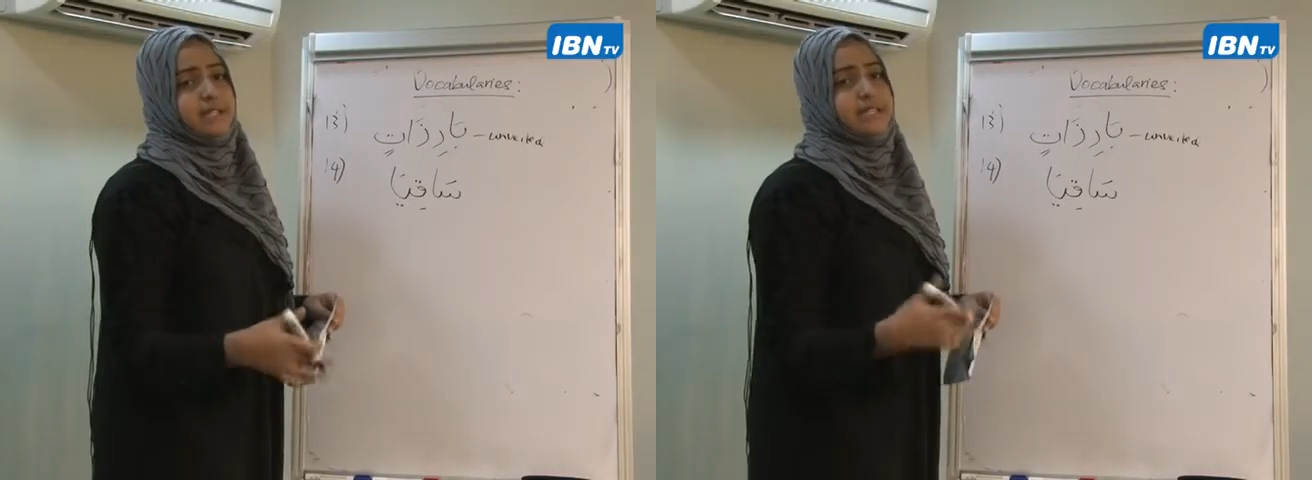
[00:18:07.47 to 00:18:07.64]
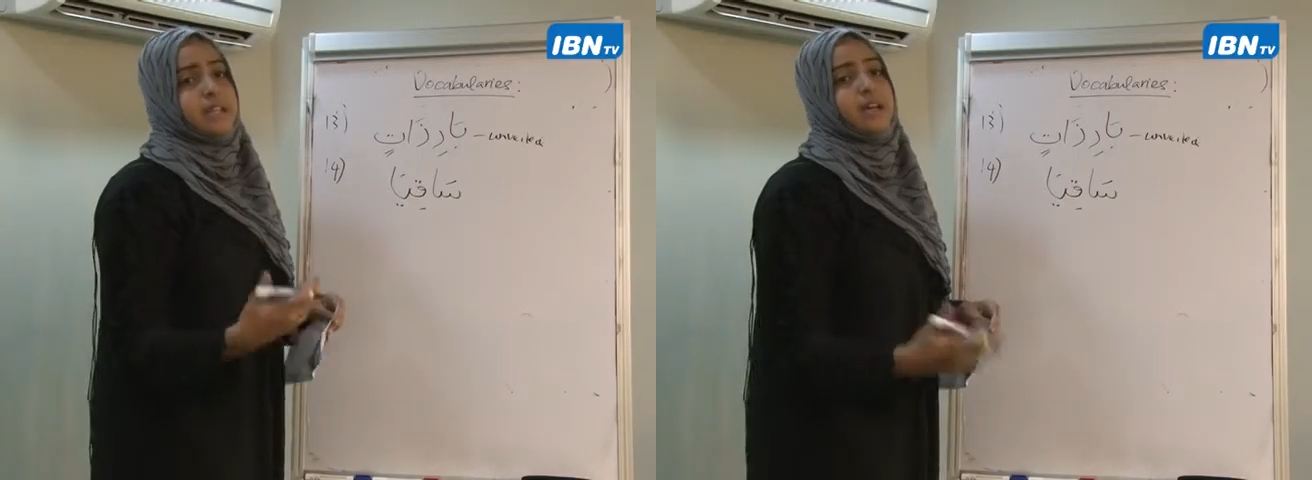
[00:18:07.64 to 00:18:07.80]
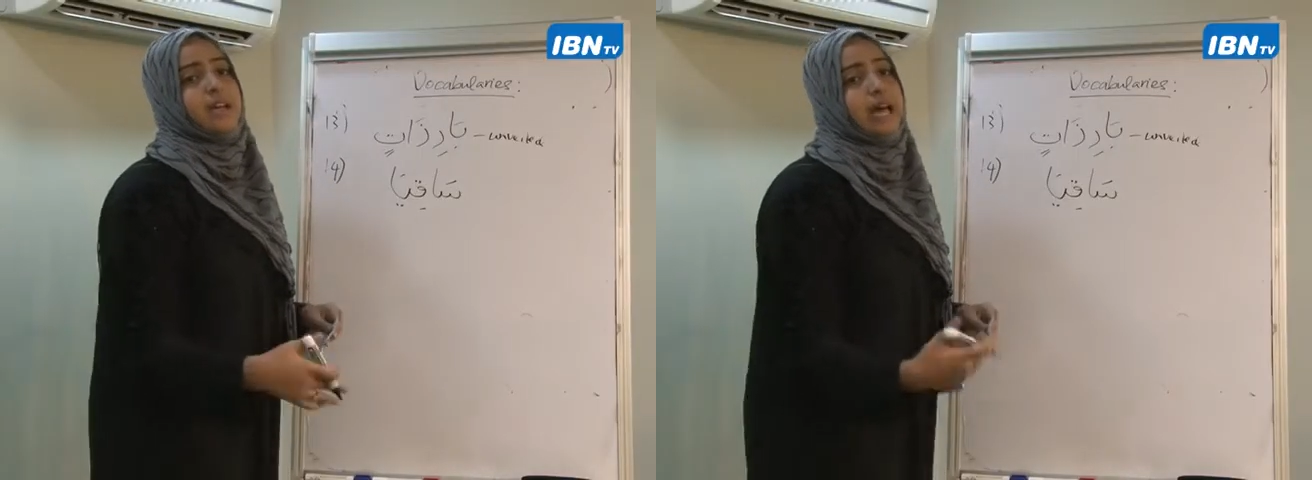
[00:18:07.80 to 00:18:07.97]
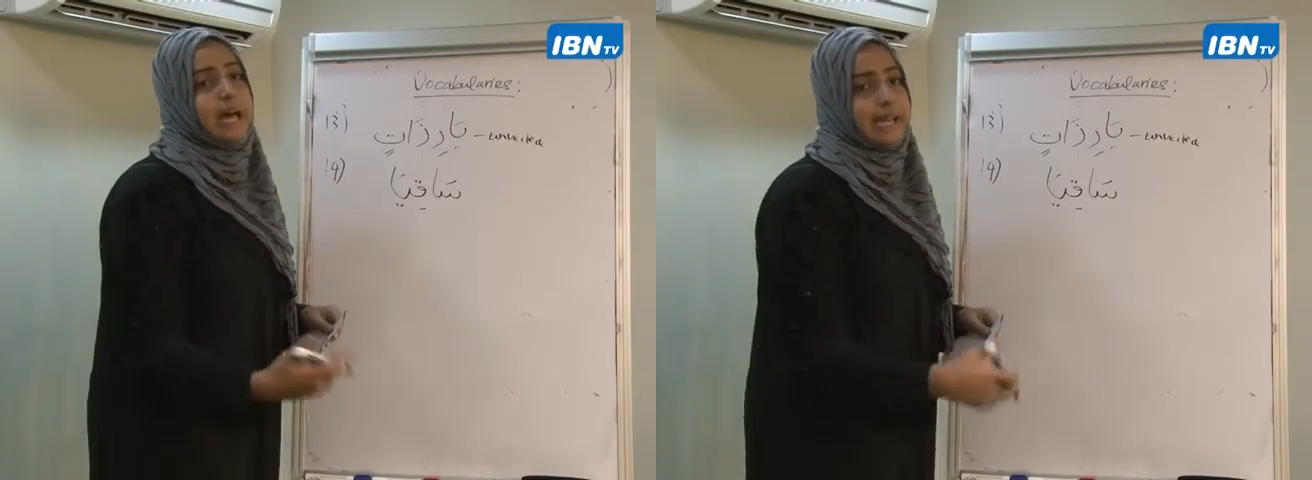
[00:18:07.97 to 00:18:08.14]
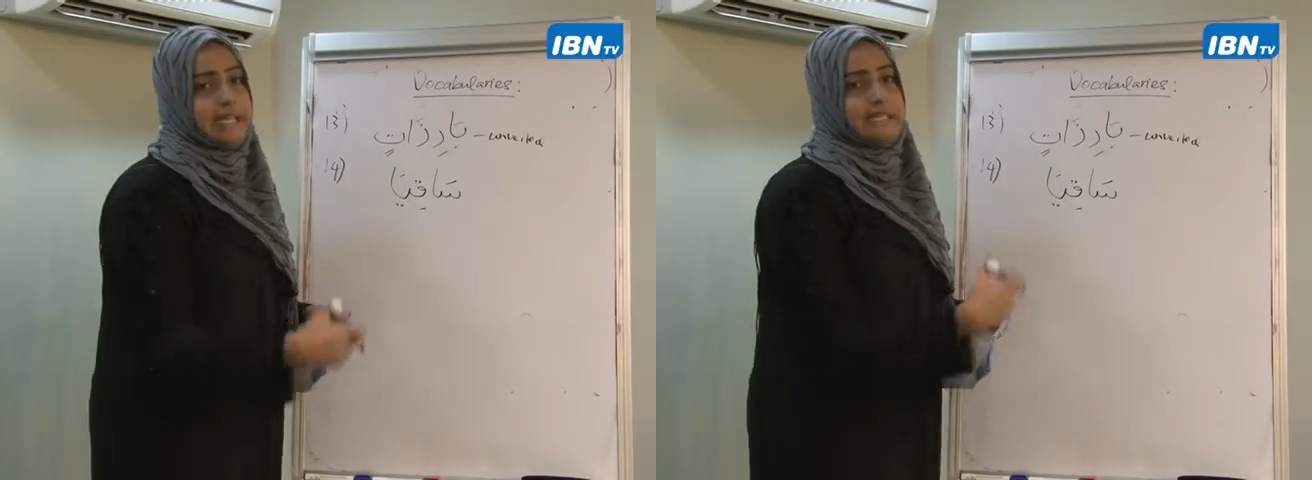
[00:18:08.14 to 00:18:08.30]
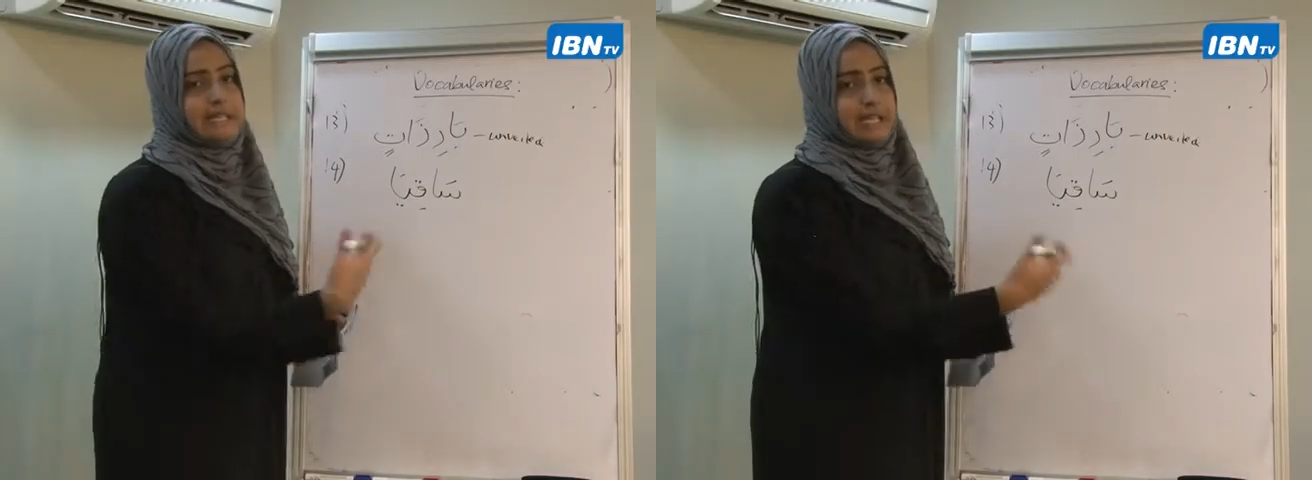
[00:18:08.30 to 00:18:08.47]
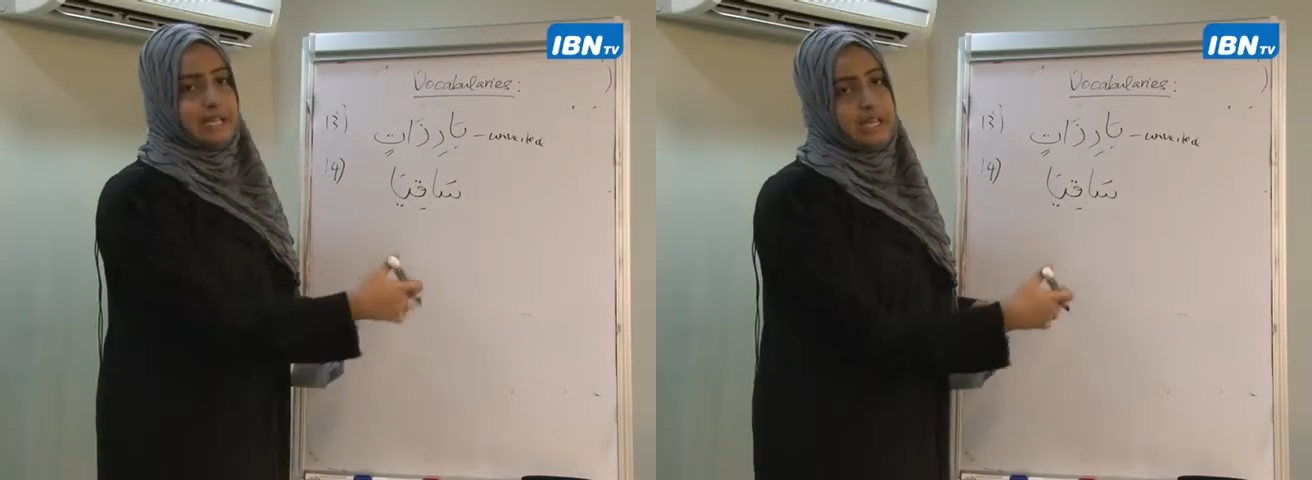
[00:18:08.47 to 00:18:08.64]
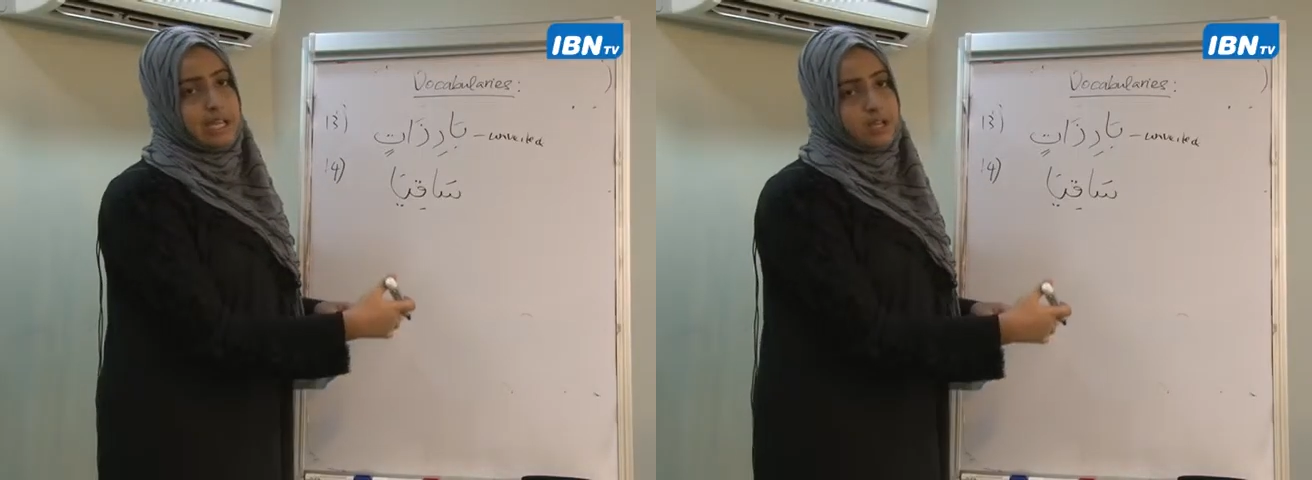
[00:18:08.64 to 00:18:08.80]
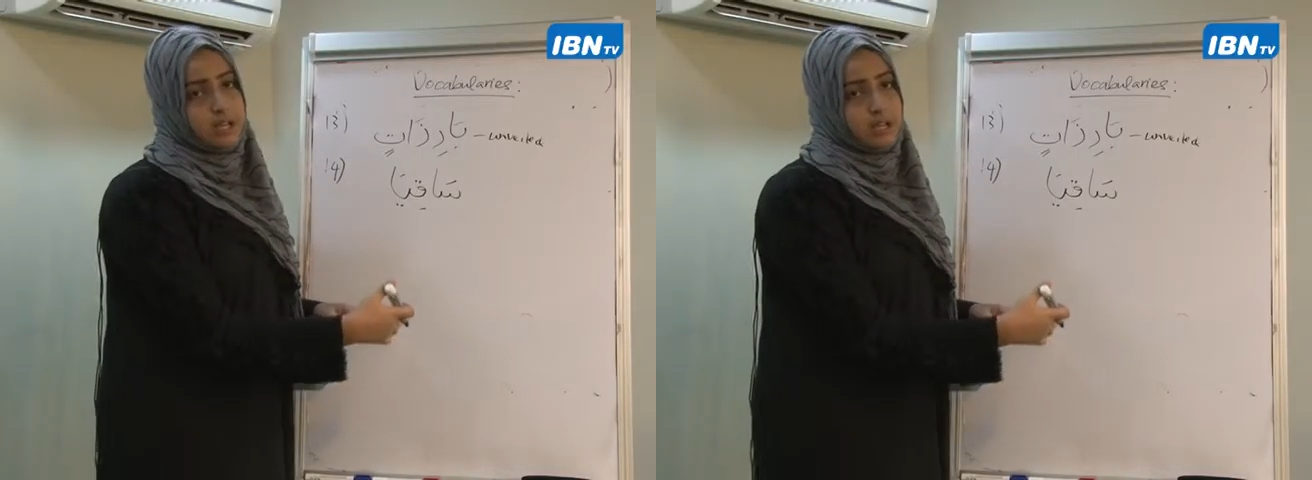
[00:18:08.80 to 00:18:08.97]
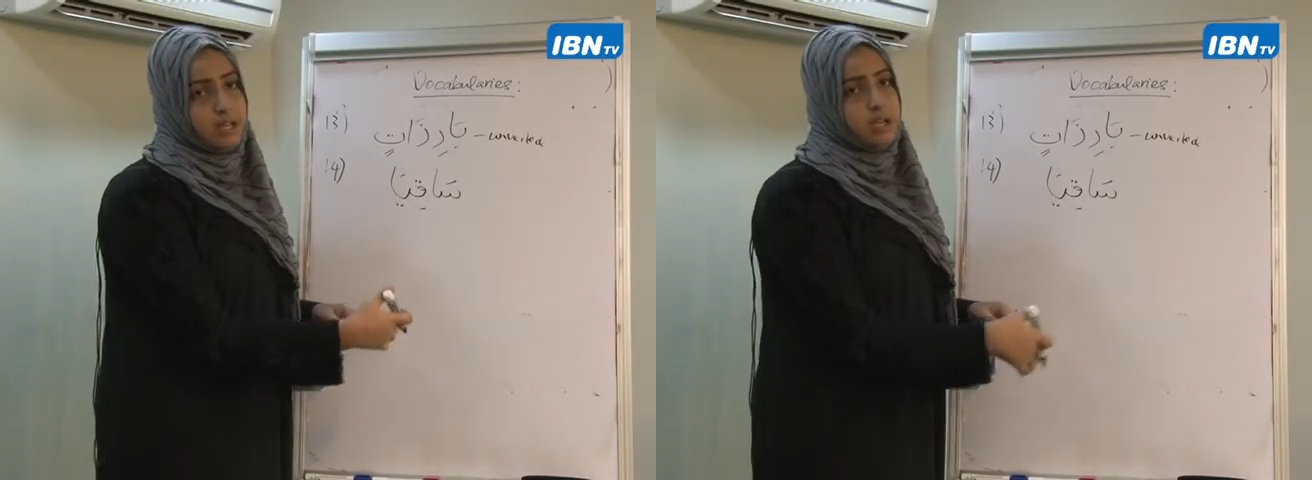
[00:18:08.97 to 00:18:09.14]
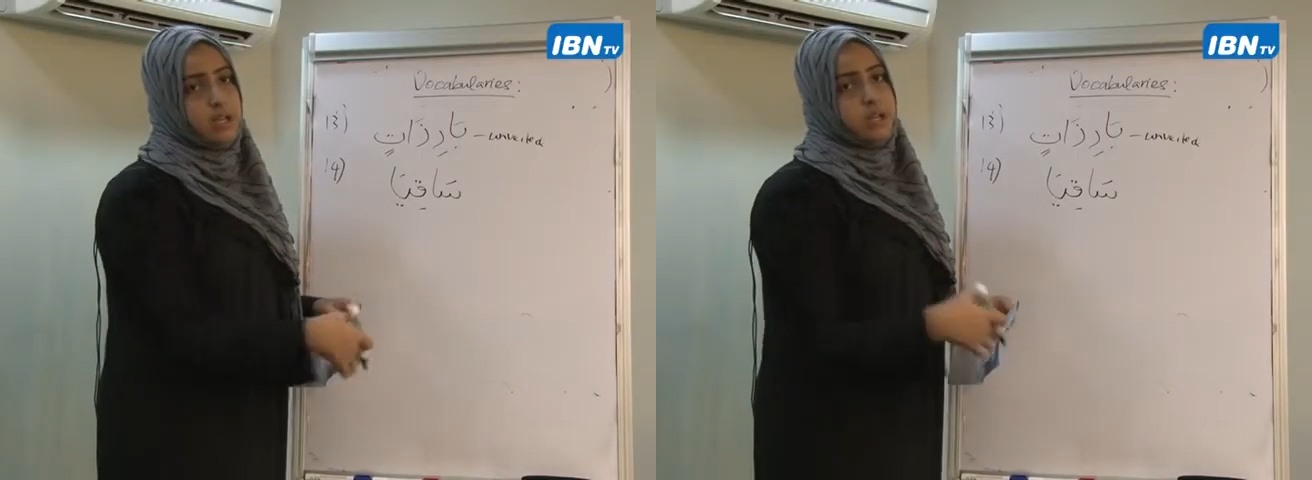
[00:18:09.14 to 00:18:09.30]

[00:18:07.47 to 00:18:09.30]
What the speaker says: saqaya, sakina,